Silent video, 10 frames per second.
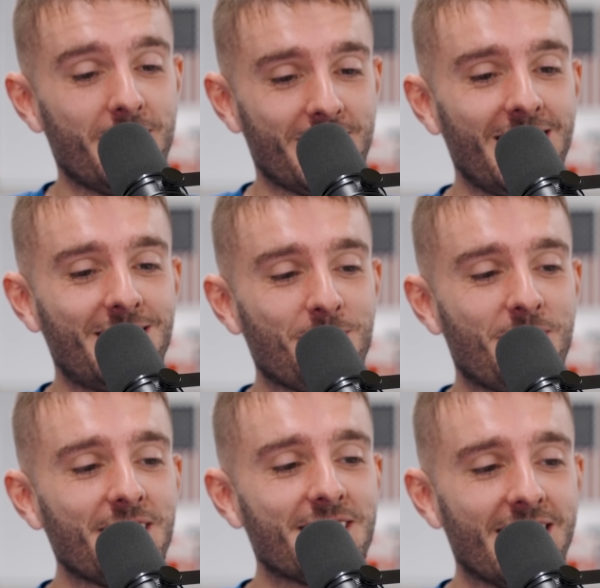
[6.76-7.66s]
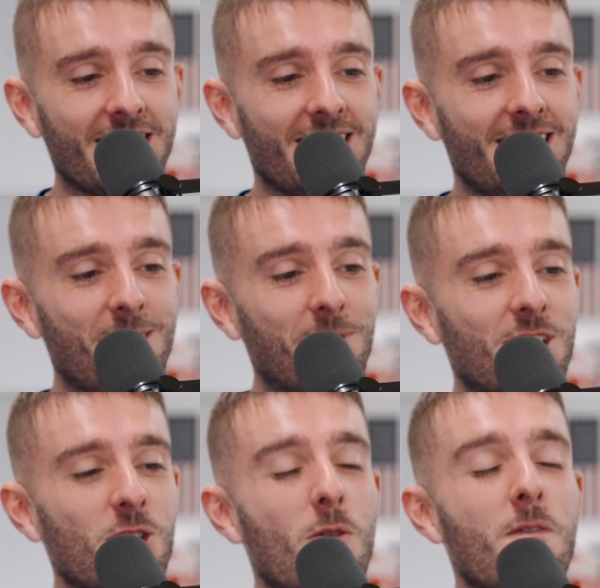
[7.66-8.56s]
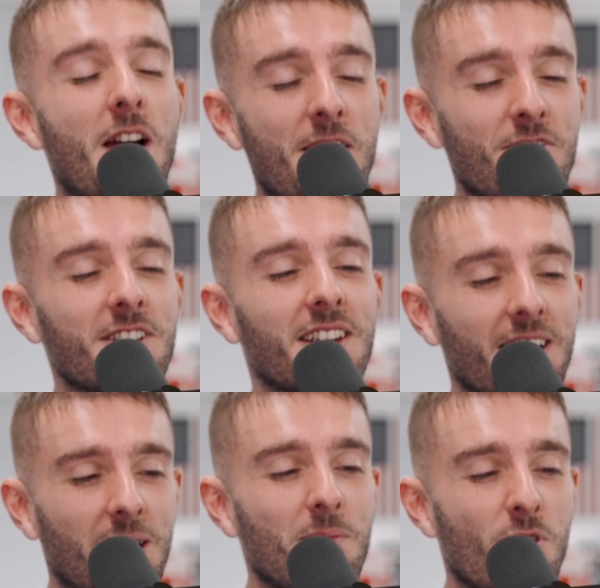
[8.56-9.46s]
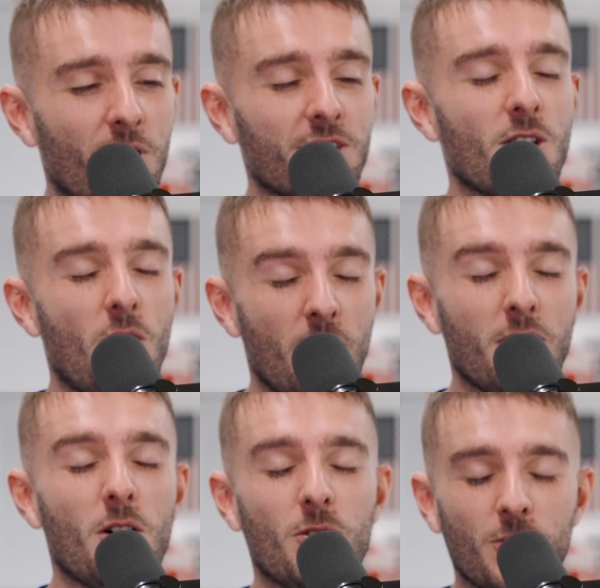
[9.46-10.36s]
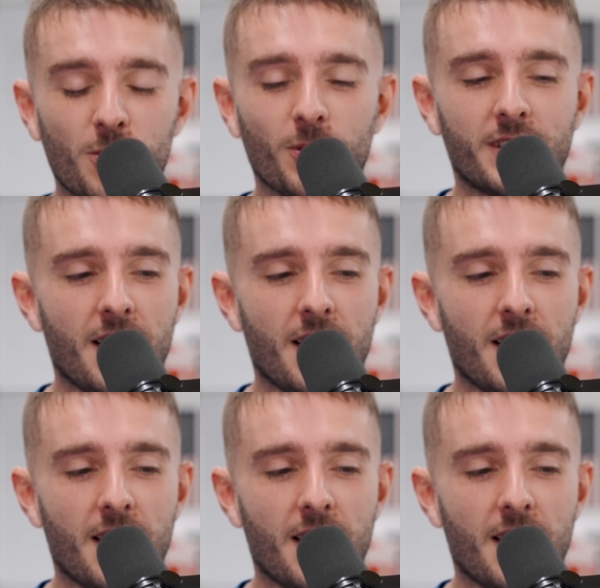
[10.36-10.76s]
There's a list of things here, which are your favorite cycling products of all